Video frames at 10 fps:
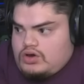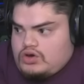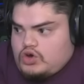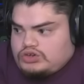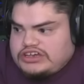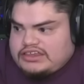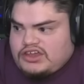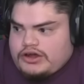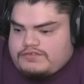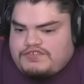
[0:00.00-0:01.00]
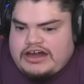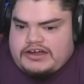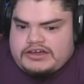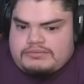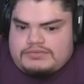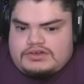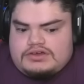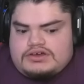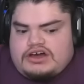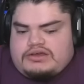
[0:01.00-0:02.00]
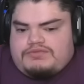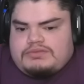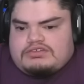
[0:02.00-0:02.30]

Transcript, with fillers: Who's at third? Fire him. Cut him from the